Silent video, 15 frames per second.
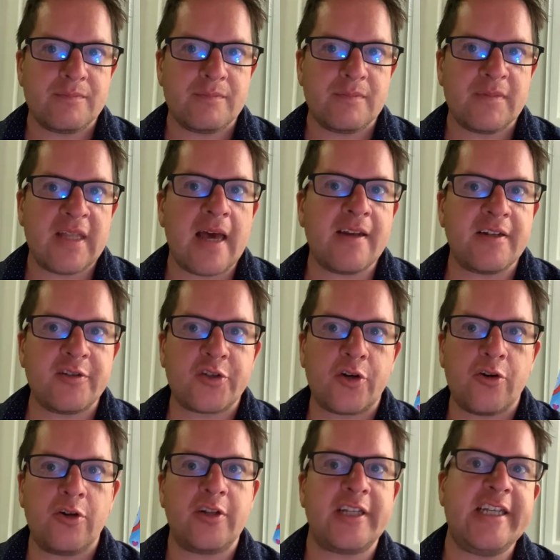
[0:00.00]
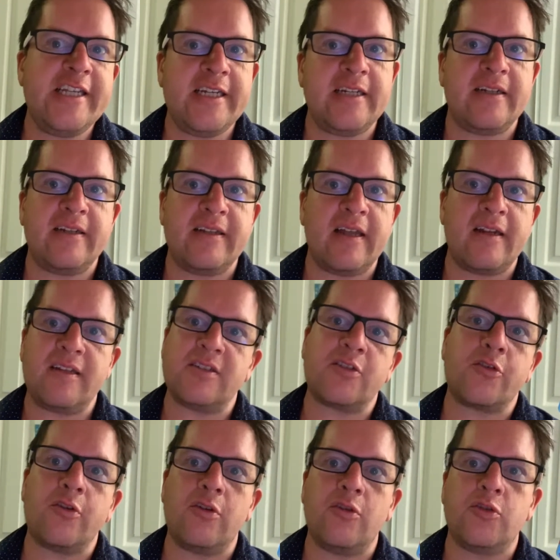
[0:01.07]
that internal heat, that
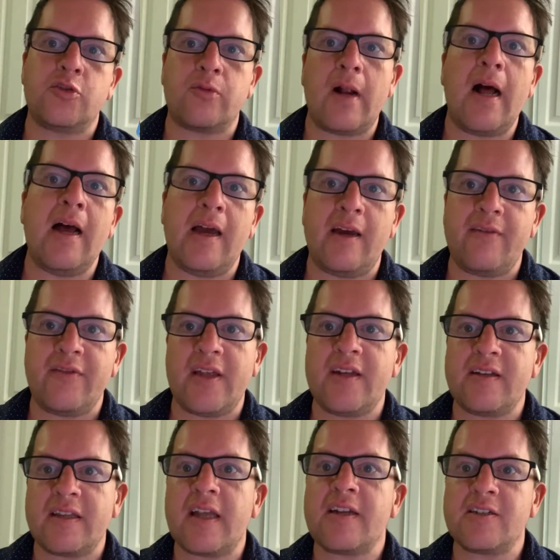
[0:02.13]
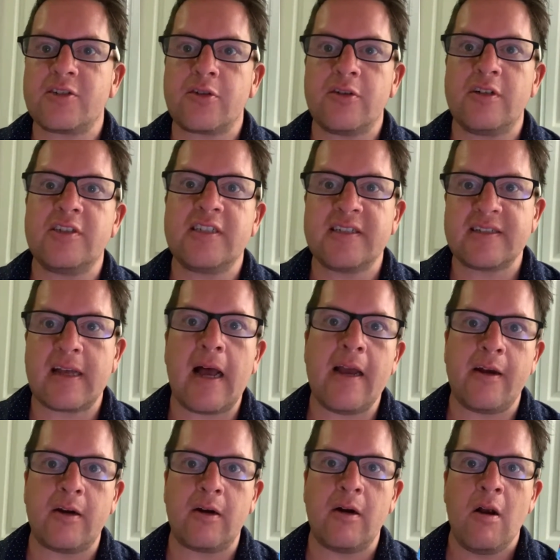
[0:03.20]
internal drive, that internal
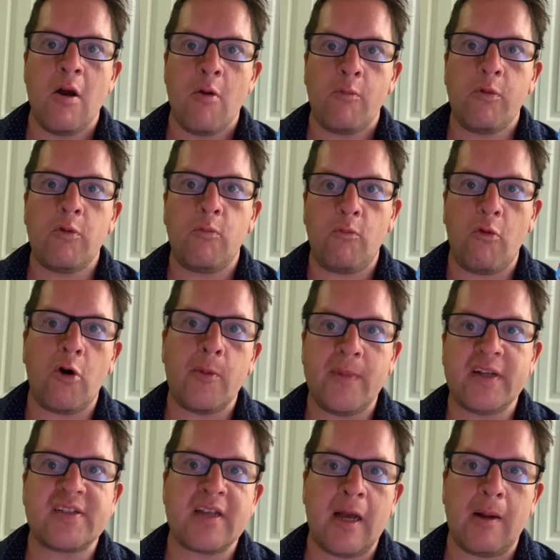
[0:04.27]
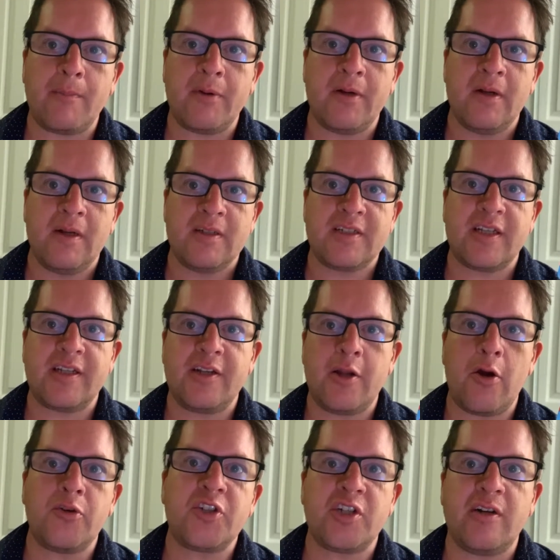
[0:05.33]
desire will warm us up to the
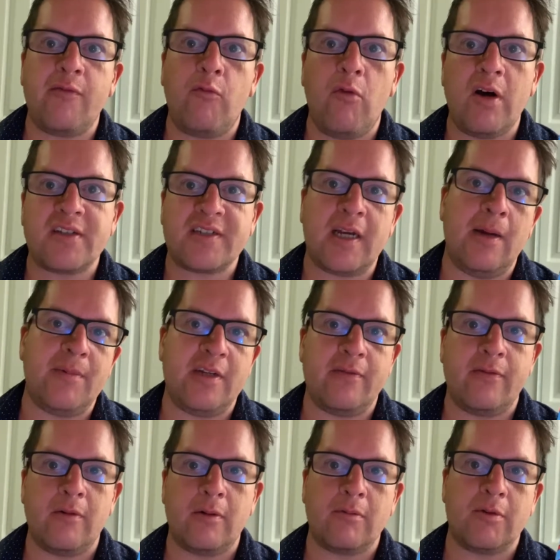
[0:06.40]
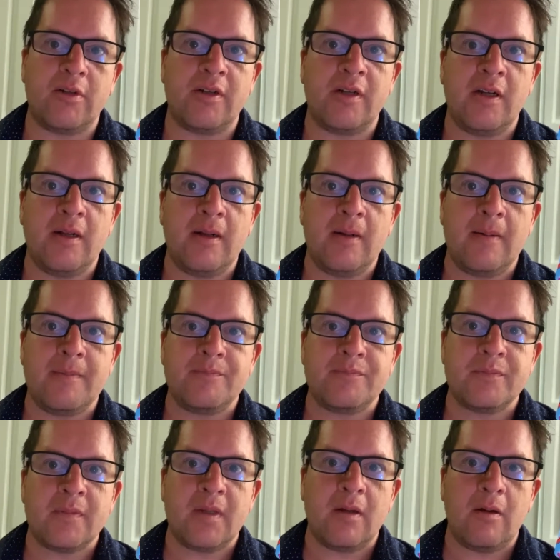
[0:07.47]
notion of what's coming forward.
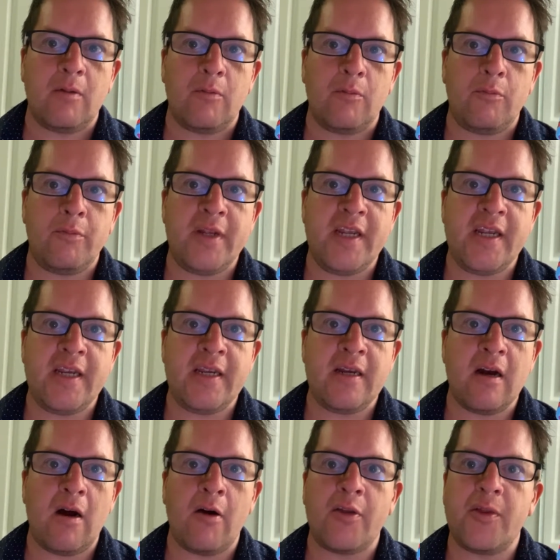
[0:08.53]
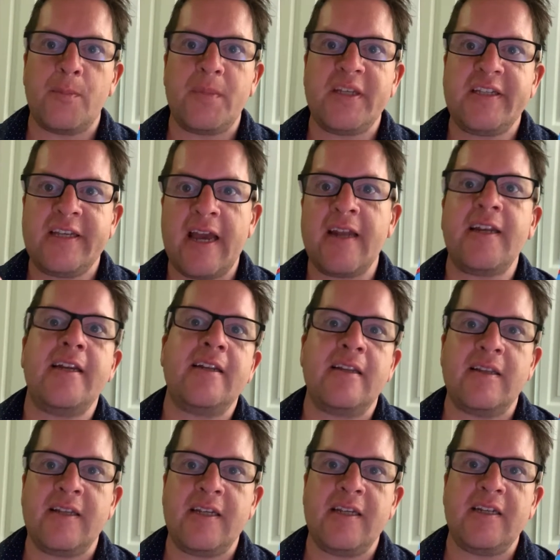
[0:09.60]
We are the
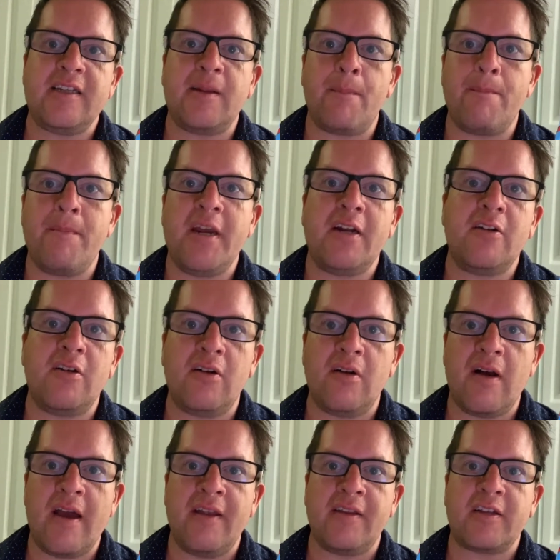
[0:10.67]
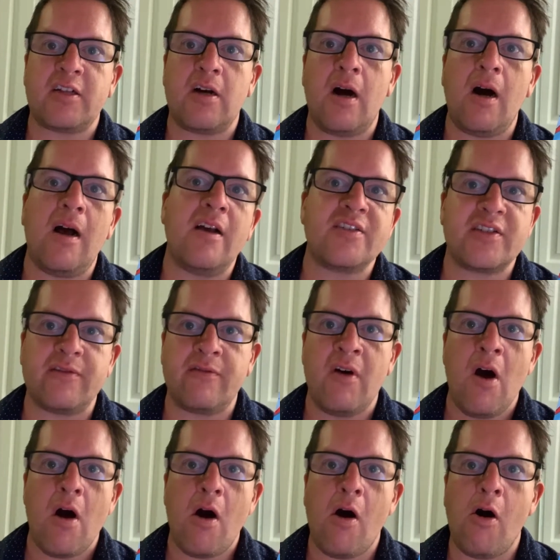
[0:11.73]
beginning, the middle, and the cause of
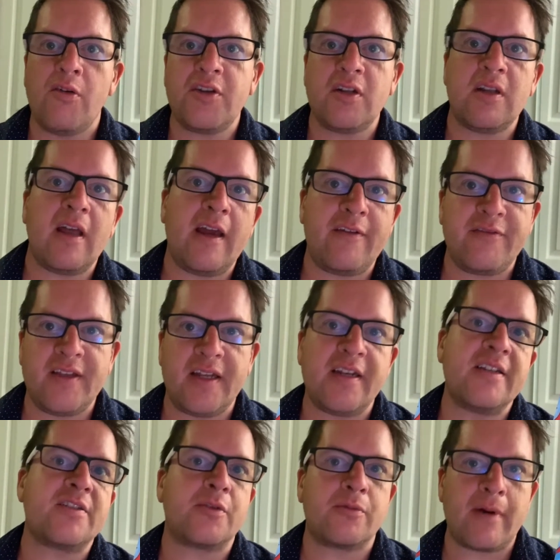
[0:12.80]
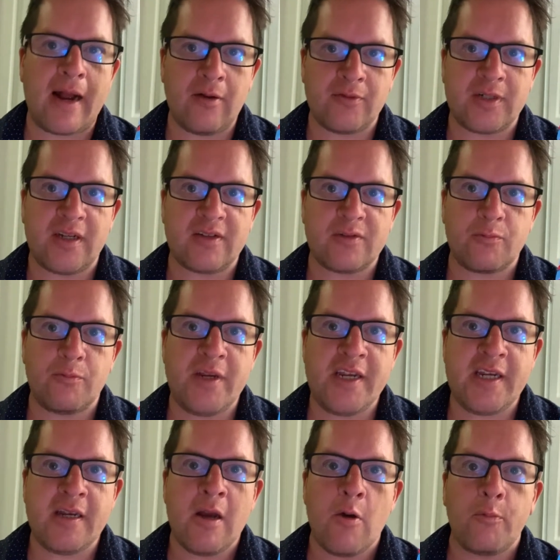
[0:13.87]
all the life that is around us.
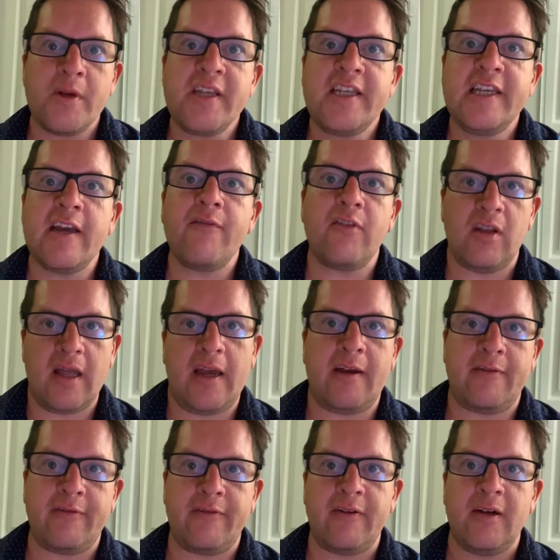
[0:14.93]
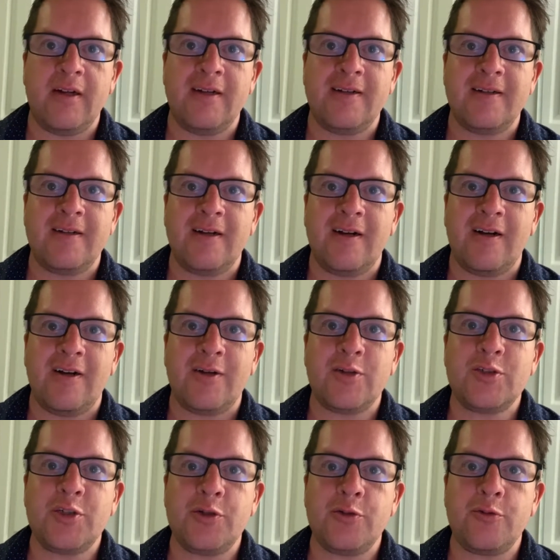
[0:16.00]
We give life
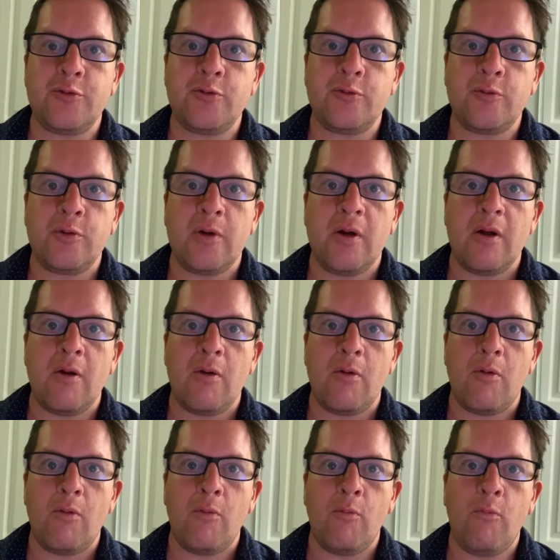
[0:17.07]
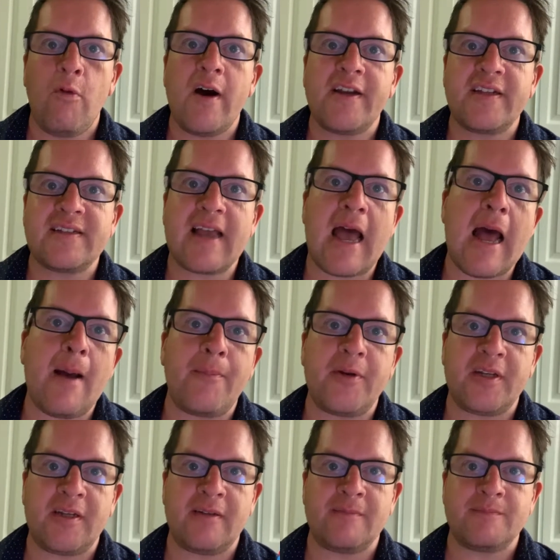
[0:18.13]
to what is
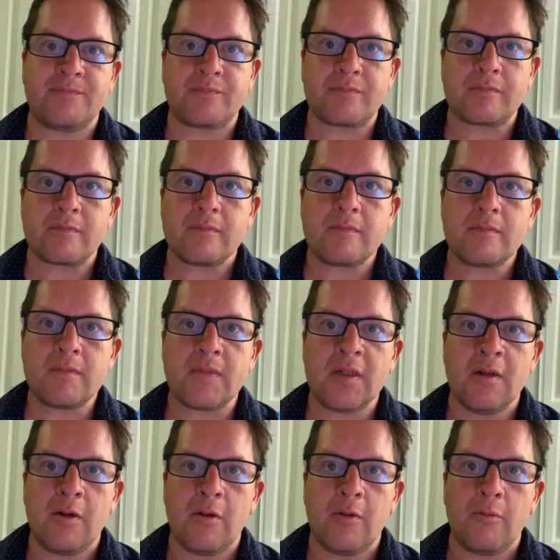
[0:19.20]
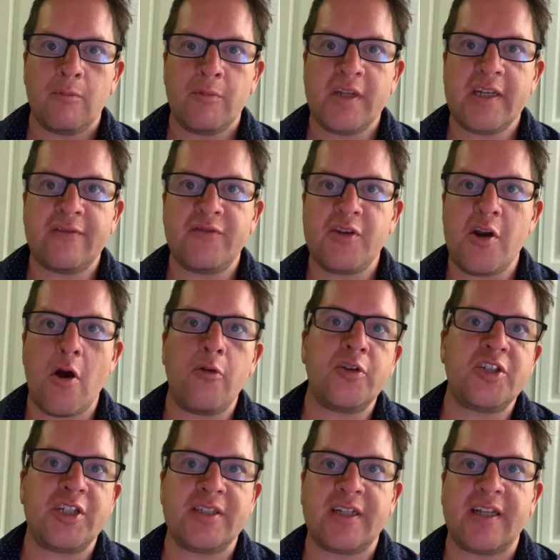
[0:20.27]
happening. We give
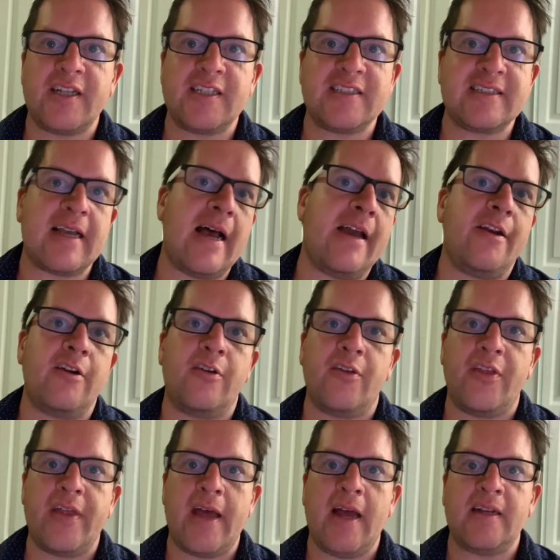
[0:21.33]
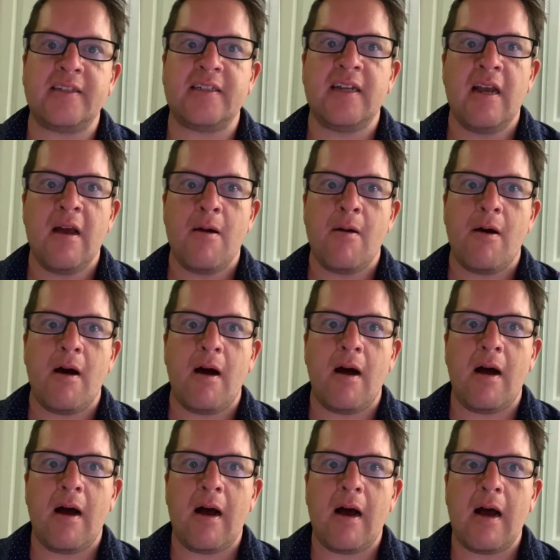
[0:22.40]
notion to the desire that
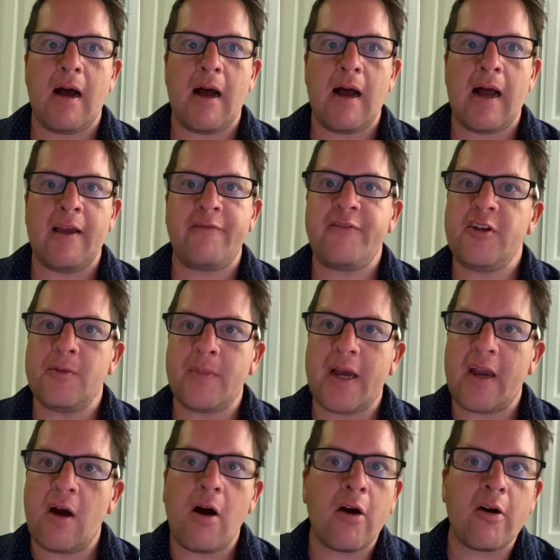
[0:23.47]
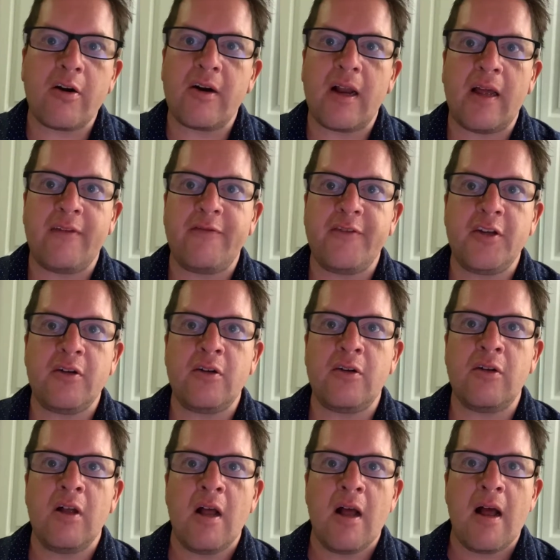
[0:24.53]
I feel my heart, I
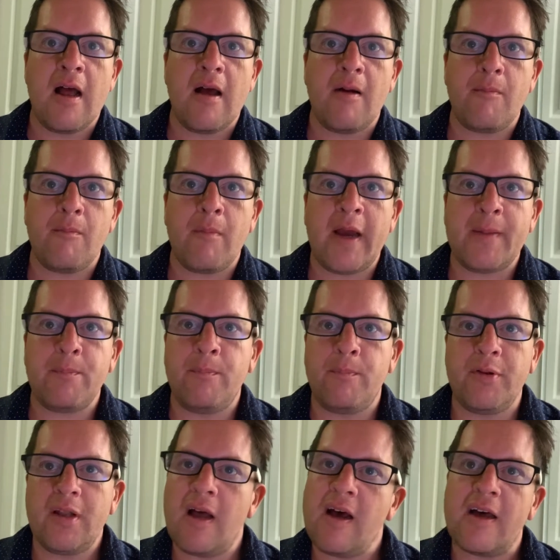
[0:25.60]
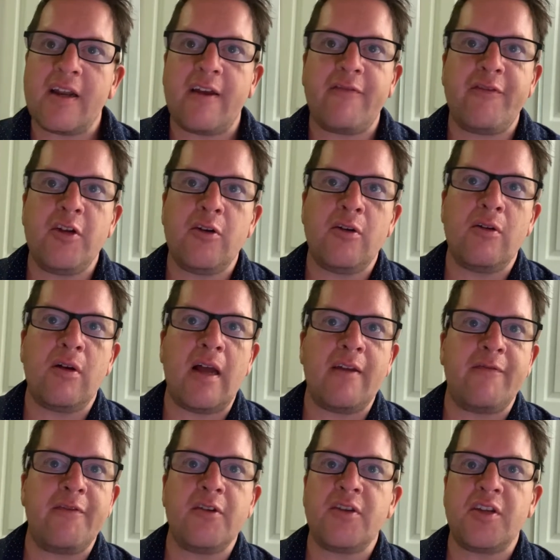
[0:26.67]
feel my blood, I feel
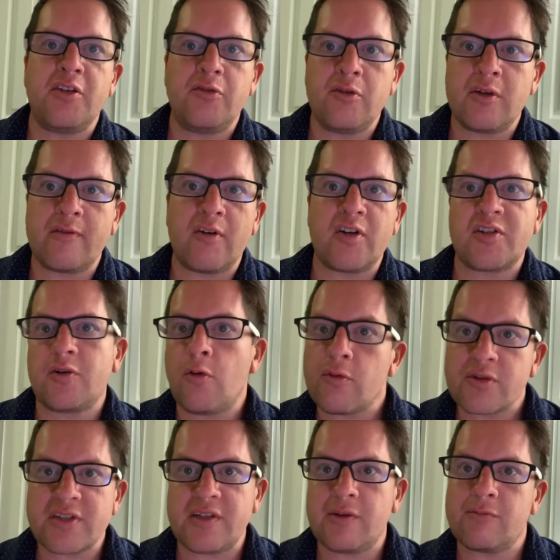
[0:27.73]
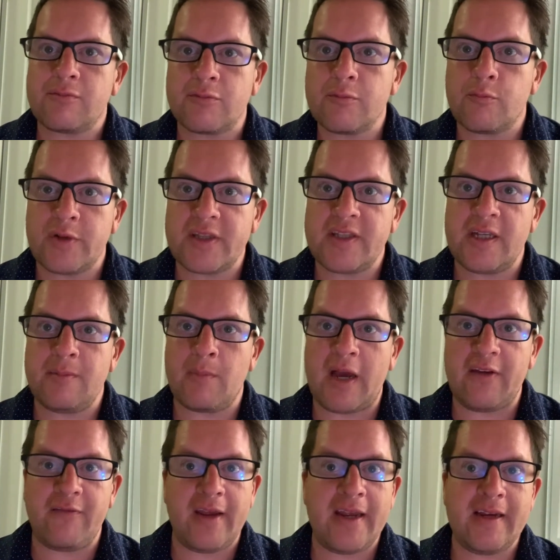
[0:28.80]
the universe coursing through within
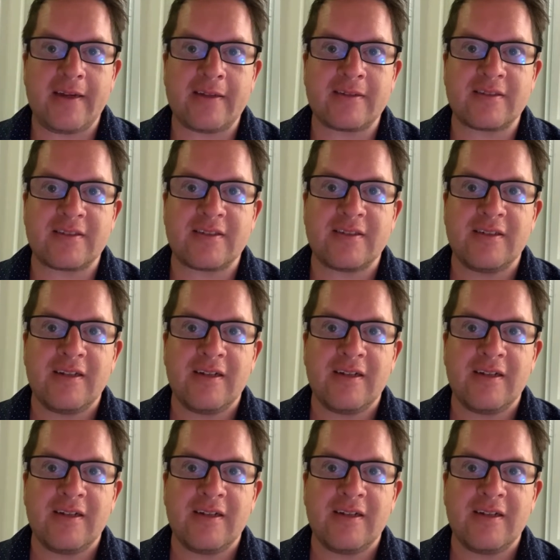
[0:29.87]
my veins,